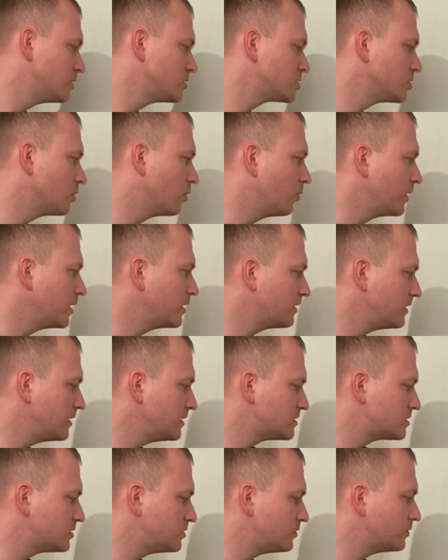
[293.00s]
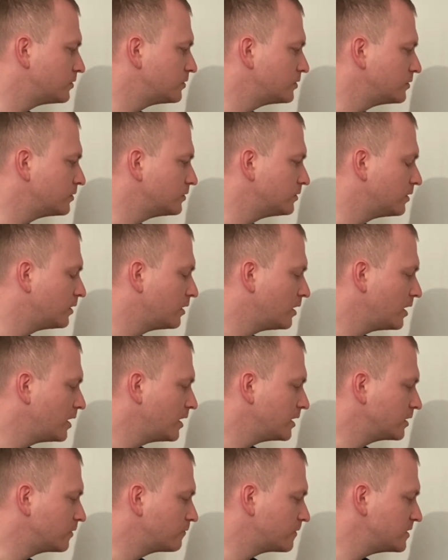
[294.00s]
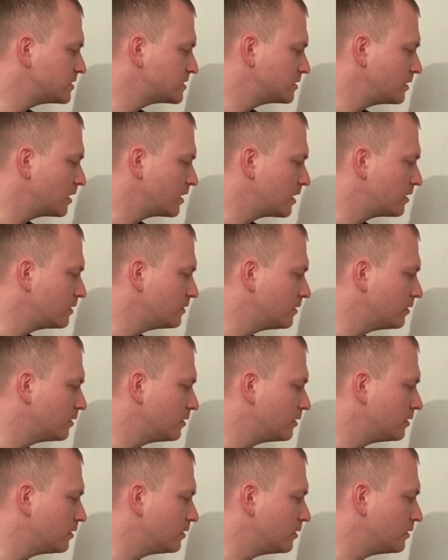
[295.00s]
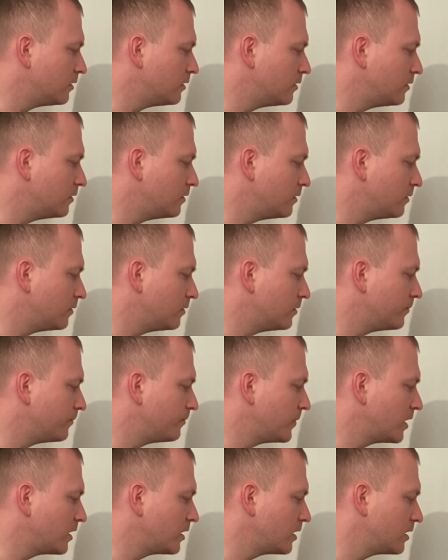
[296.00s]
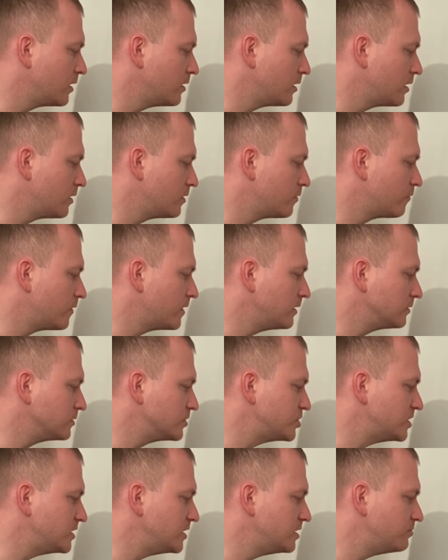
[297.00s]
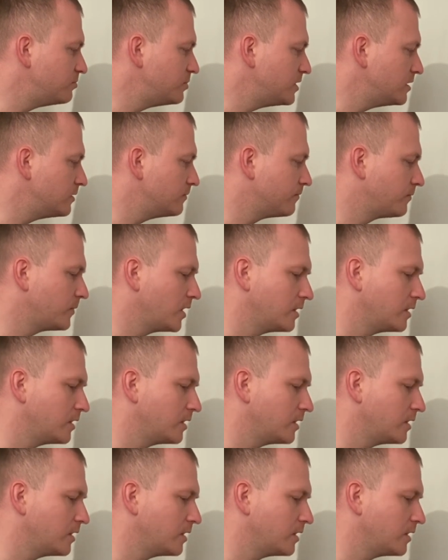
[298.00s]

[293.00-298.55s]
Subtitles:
So it leads to increasing in the real GDP,